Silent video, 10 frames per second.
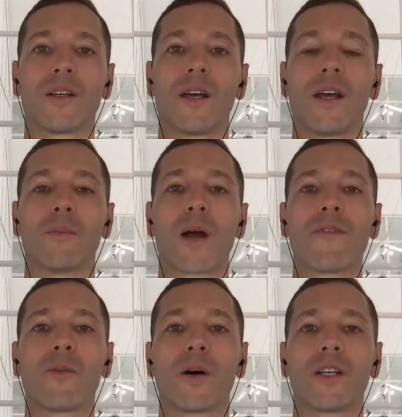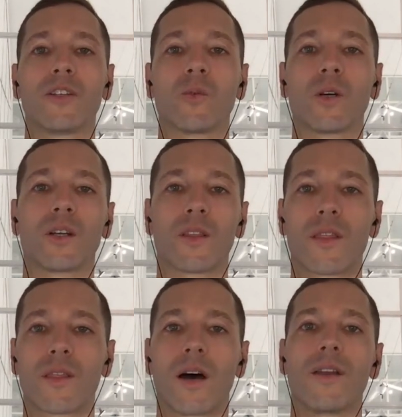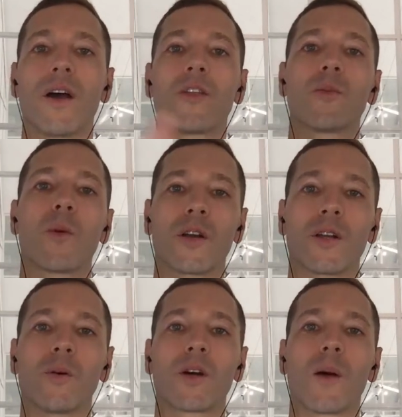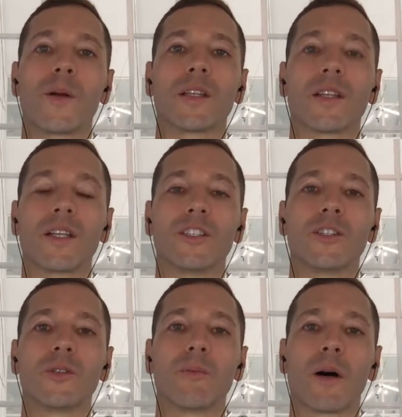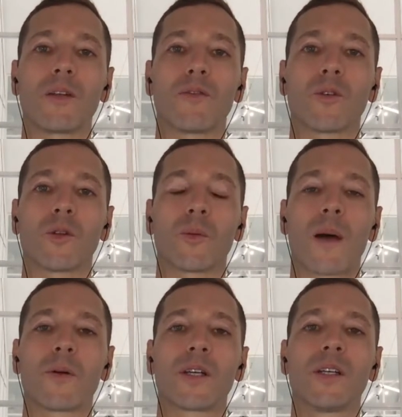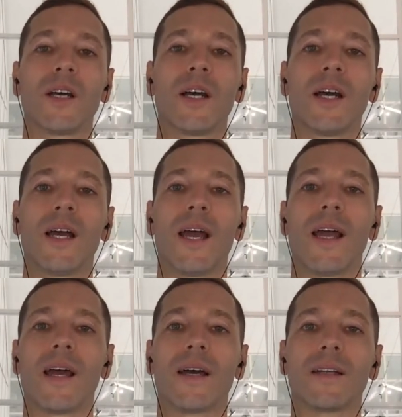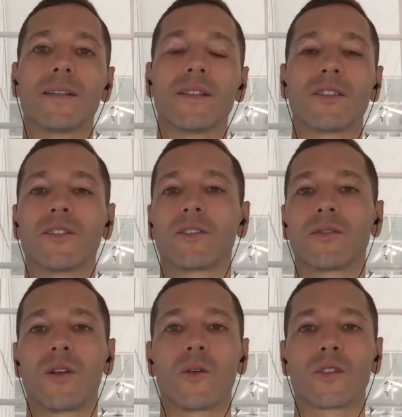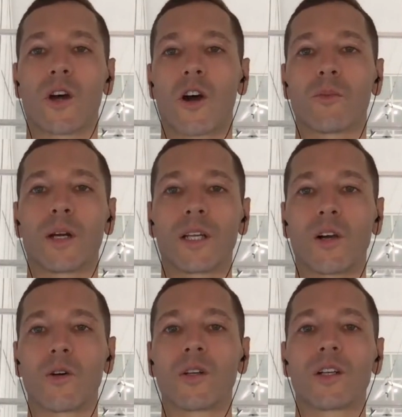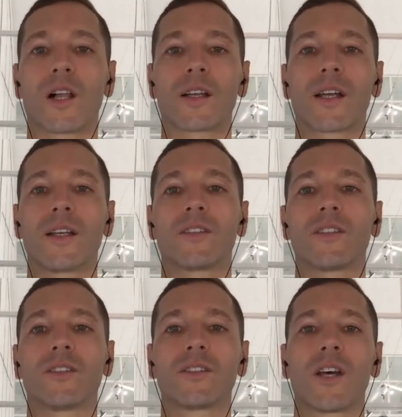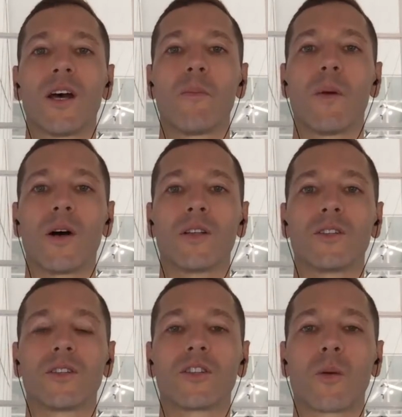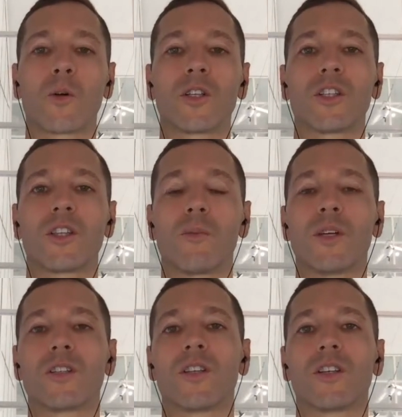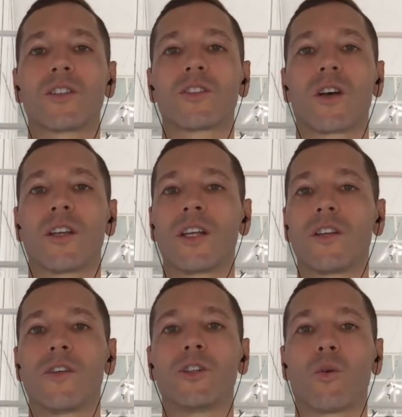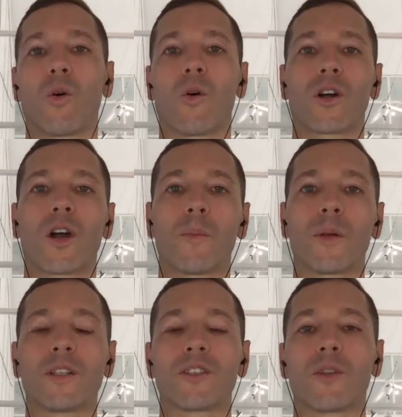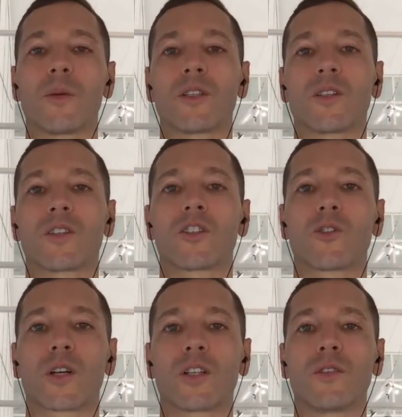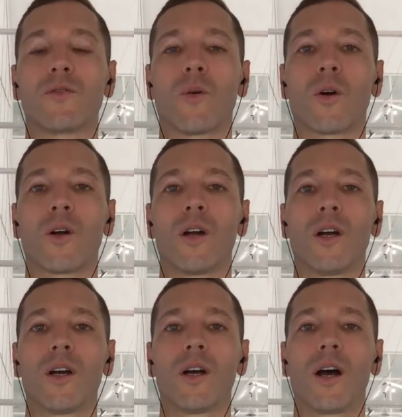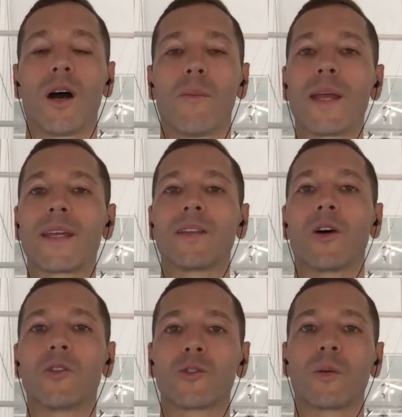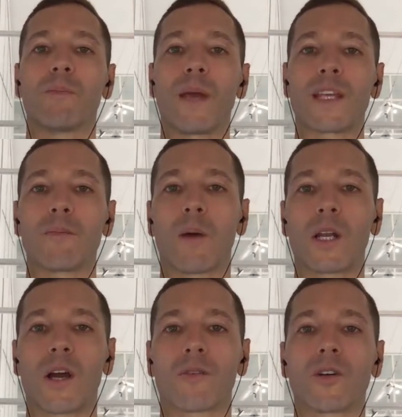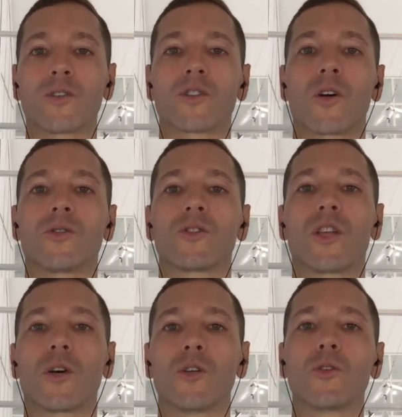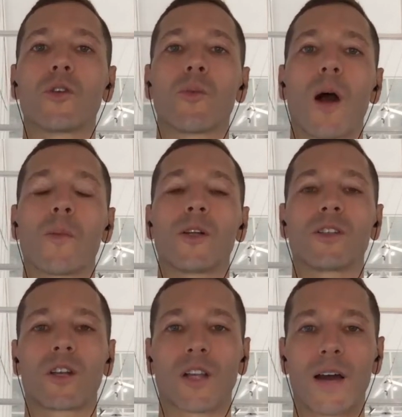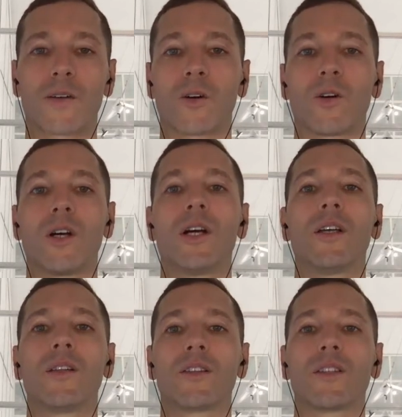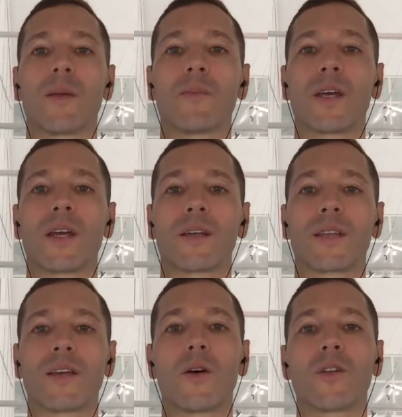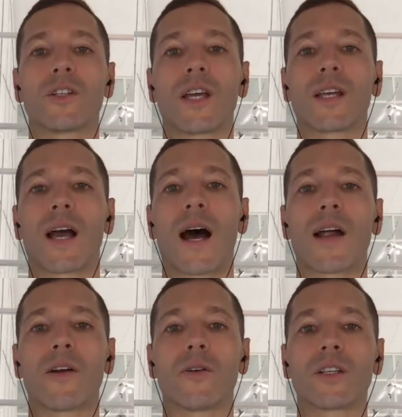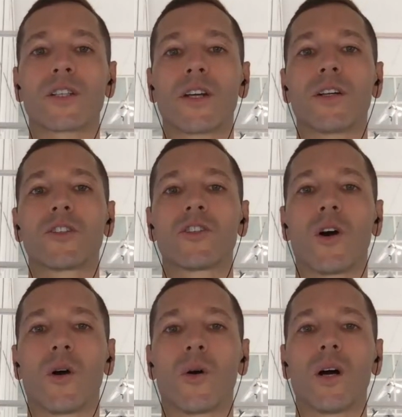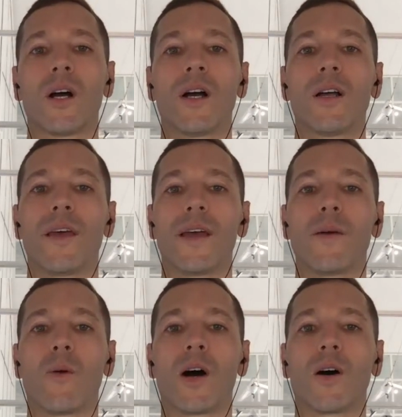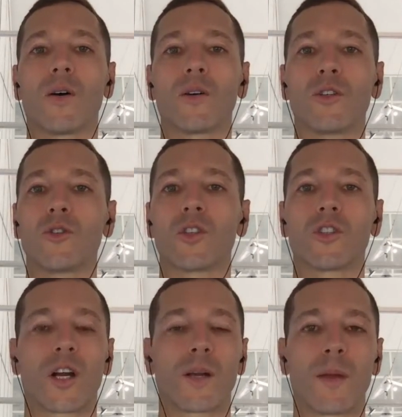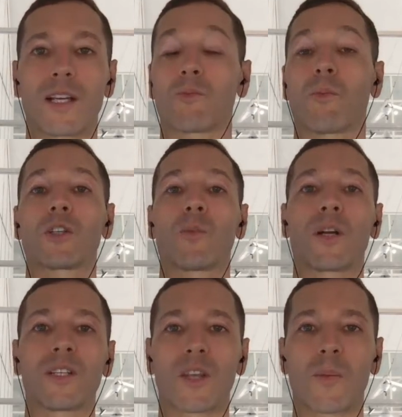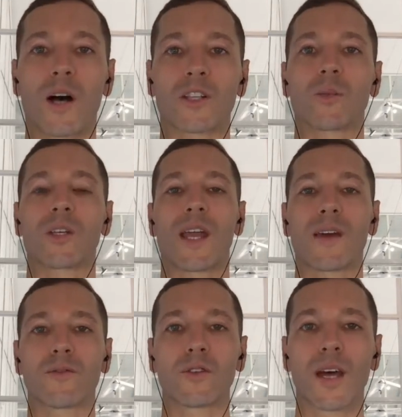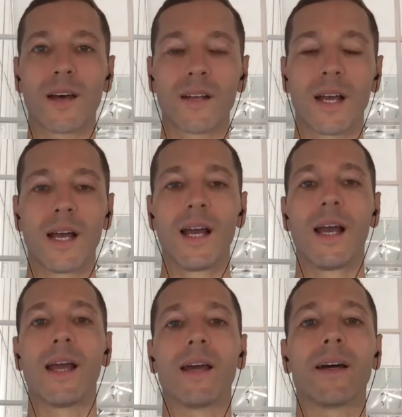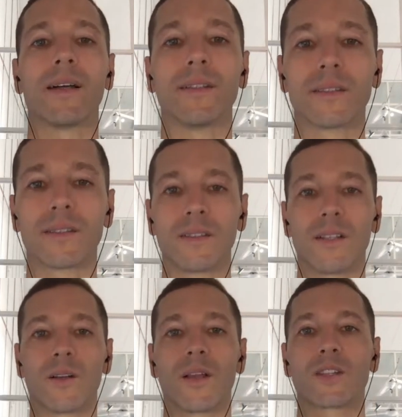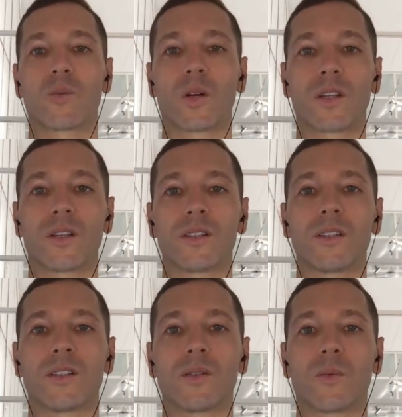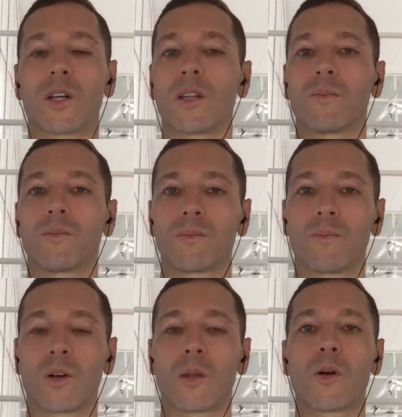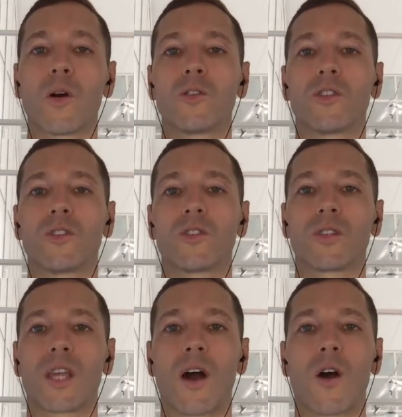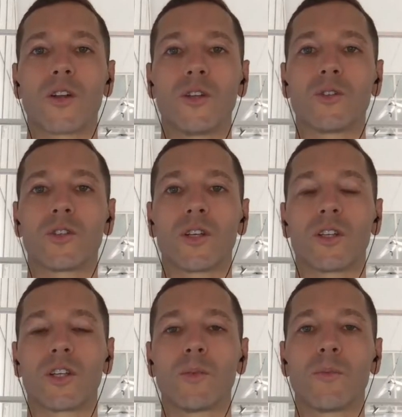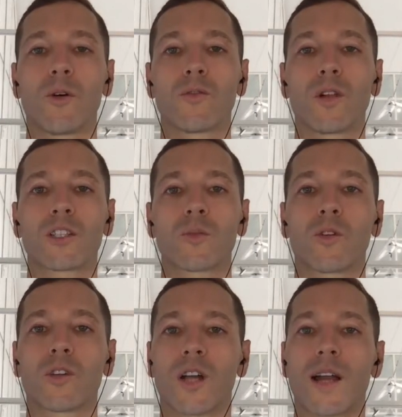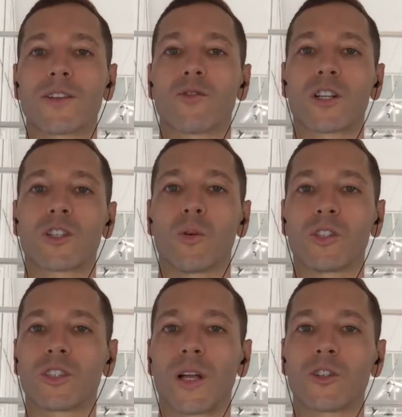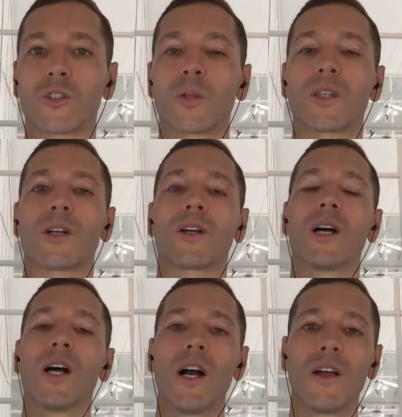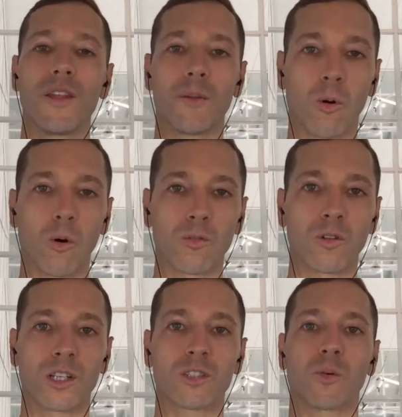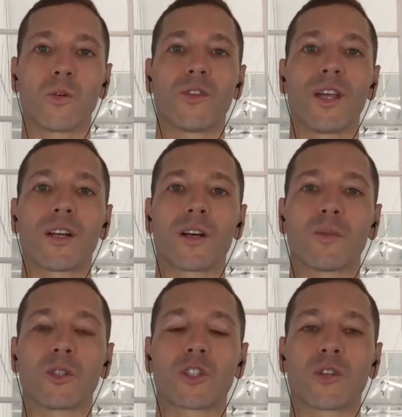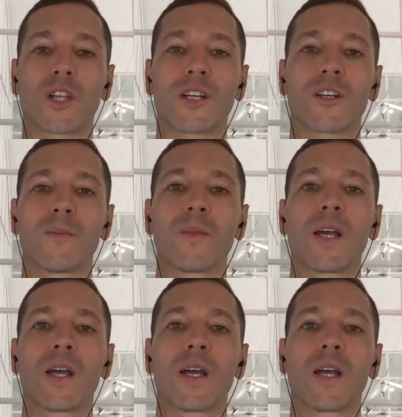And private money is when another party will come in and lend you the money for the property. And this is known as a hard money loan in a lot of cases. But someone who's in the business, an individual or a company is in the business strictly for making loans, but making money off those loans. They'll use the property as collateral, the same thing. They know they're taking a higher risk here, so they will usually try to make as much money as they possibly can for that. And that's one of the pros is they are usually a little bit more flexible. They're not as flexible as sellers, but they're more flexible than a commercial lender.